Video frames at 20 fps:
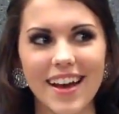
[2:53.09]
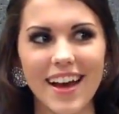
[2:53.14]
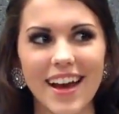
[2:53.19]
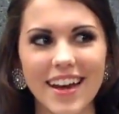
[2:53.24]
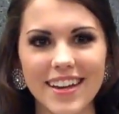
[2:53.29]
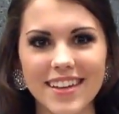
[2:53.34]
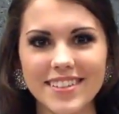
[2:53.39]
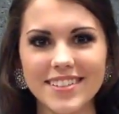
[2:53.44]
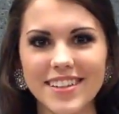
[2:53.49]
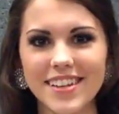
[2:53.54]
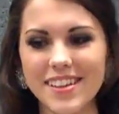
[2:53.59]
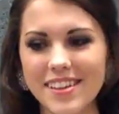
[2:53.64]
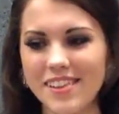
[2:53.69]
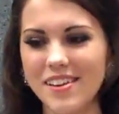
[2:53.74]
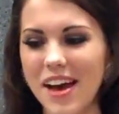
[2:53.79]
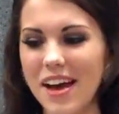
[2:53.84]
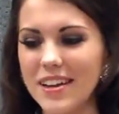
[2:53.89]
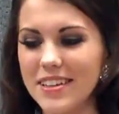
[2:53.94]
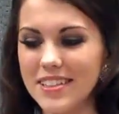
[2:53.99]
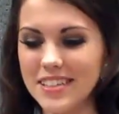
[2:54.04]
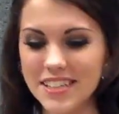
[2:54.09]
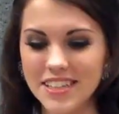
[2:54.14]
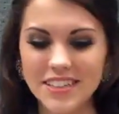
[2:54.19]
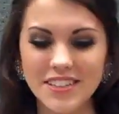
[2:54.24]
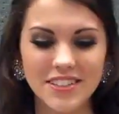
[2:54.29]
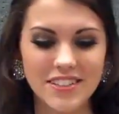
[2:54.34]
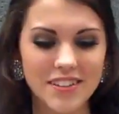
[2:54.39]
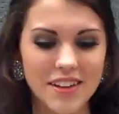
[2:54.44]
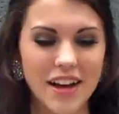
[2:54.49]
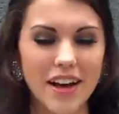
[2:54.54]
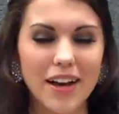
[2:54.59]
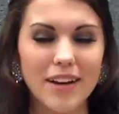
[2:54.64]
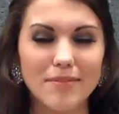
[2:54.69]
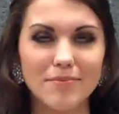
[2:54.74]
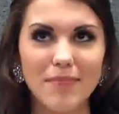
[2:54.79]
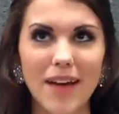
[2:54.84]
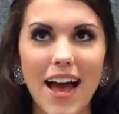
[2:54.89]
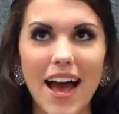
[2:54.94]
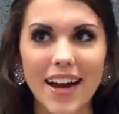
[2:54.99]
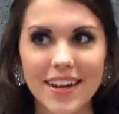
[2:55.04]
I get to I te uh,
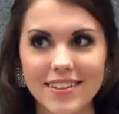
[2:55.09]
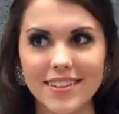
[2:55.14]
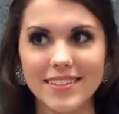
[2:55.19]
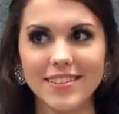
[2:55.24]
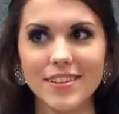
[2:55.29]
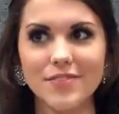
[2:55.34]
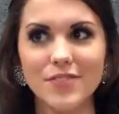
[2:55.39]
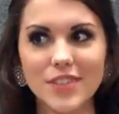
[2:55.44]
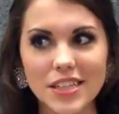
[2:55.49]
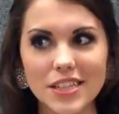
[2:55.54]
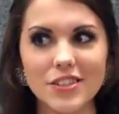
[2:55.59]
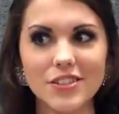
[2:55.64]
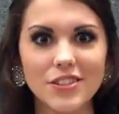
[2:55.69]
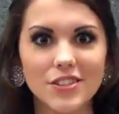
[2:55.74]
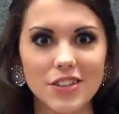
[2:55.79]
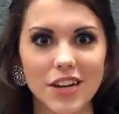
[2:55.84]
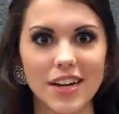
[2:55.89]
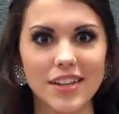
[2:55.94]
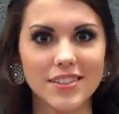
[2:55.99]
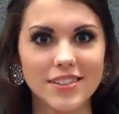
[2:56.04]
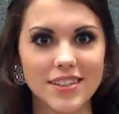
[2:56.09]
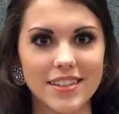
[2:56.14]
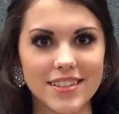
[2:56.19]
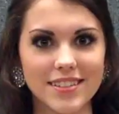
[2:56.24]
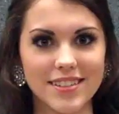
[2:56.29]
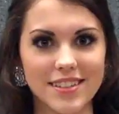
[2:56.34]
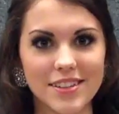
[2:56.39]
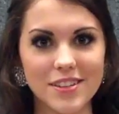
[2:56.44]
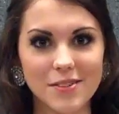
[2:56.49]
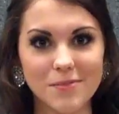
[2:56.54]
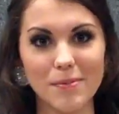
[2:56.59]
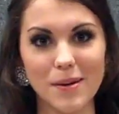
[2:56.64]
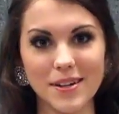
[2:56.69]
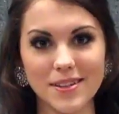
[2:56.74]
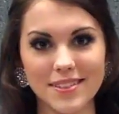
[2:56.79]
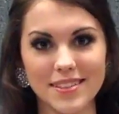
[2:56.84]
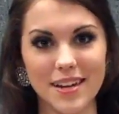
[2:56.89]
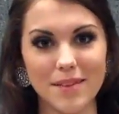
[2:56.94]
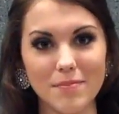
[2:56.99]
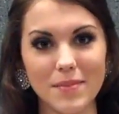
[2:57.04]
act as if each judge is a new
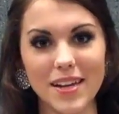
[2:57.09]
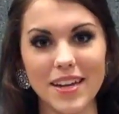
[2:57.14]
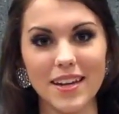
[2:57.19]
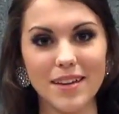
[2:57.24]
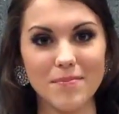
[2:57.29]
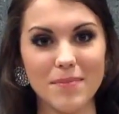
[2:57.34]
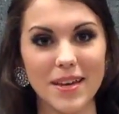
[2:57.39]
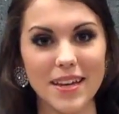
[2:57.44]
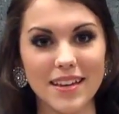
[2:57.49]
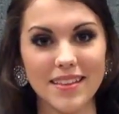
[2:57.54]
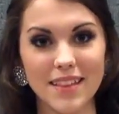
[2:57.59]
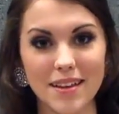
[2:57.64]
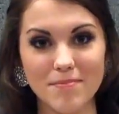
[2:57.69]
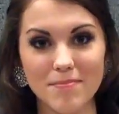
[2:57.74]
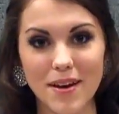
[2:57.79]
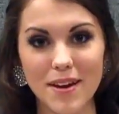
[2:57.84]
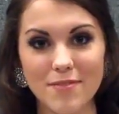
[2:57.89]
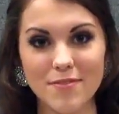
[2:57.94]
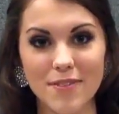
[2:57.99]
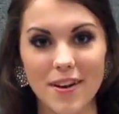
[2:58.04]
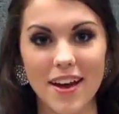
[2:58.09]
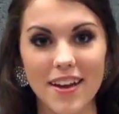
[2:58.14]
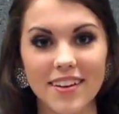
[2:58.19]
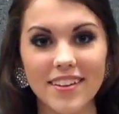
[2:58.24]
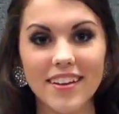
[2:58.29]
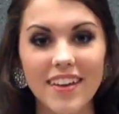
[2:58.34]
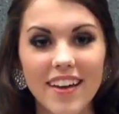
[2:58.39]
person I'm meeting and making them my friend.